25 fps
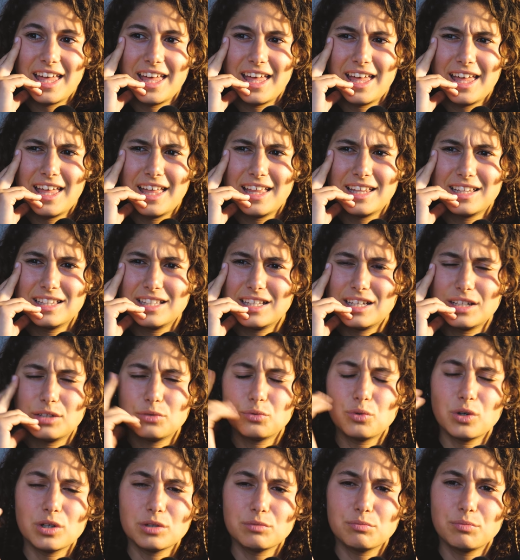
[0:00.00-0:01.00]
And
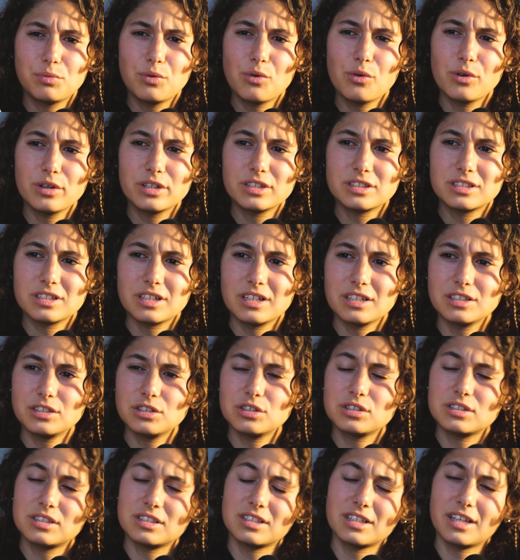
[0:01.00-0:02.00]
at one point I
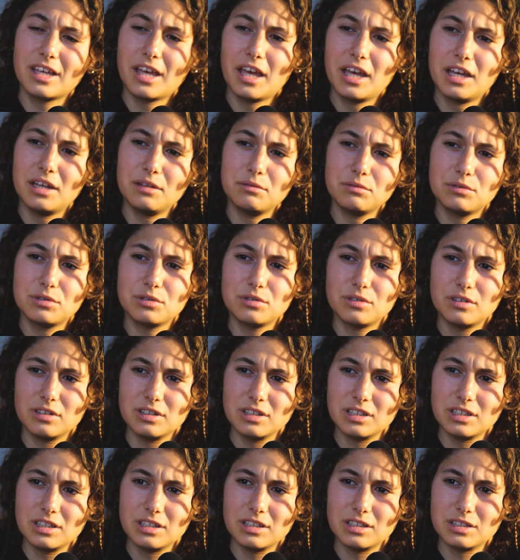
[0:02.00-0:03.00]
just came to the
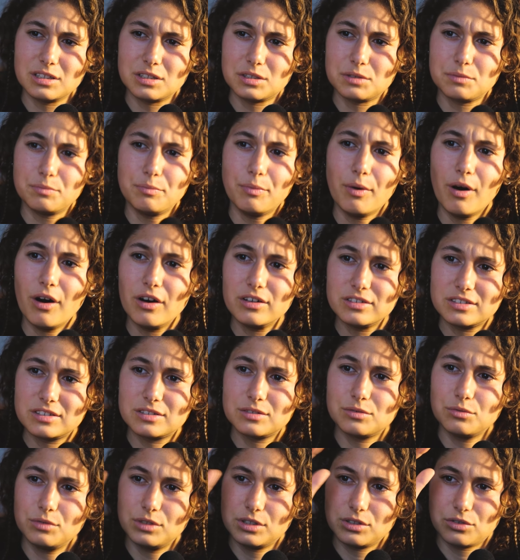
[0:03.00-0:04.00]
little
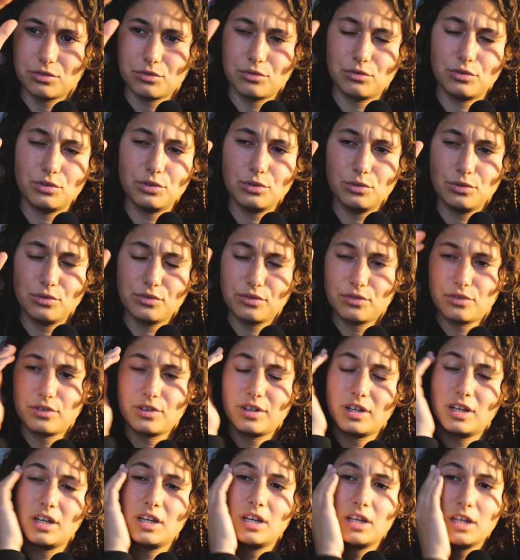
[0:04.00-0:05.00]
spot with a roof
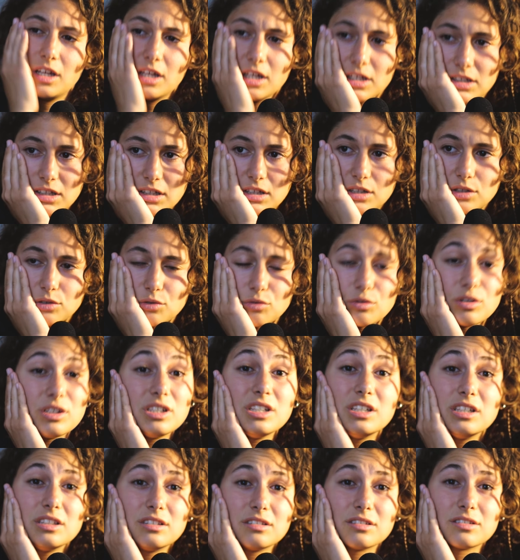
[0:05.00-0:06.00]
to
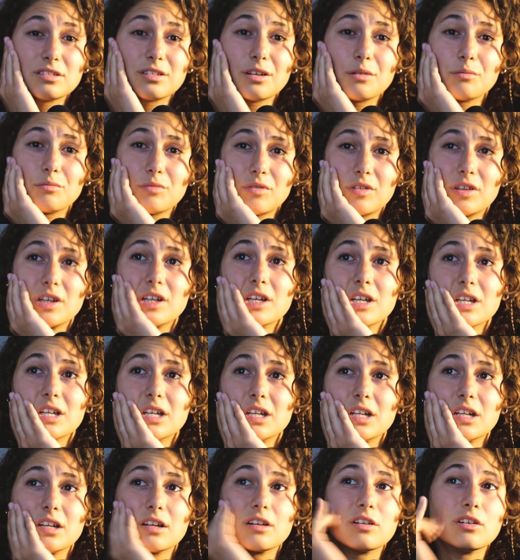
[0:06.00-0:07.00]
eat something,
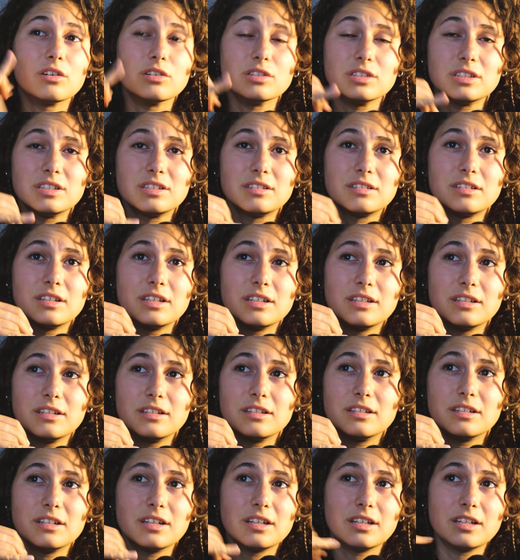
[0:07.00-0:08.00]
and I called it
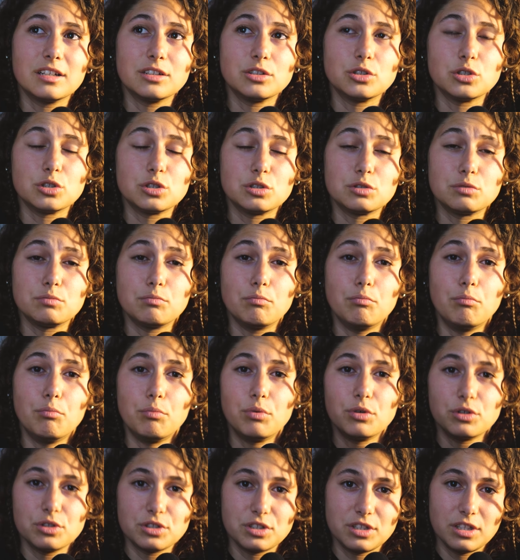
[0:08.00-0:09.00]
in and I just
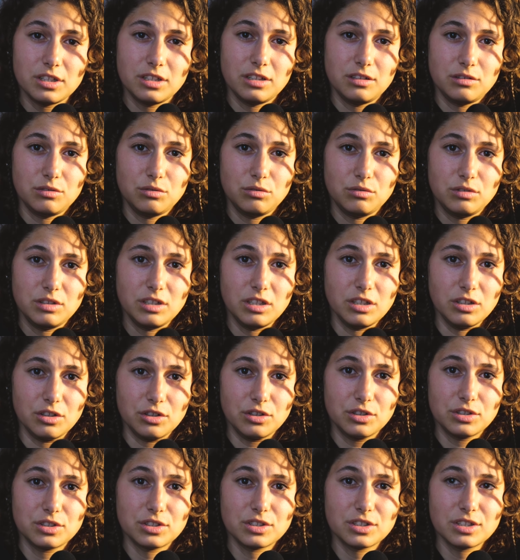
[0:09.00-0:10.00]
bursted into
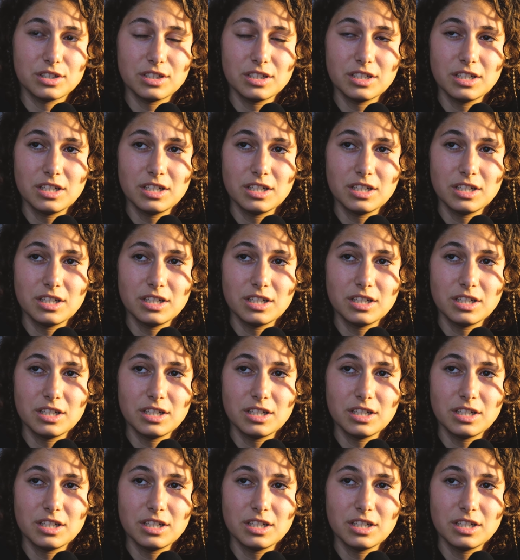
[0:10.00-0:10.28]
tears.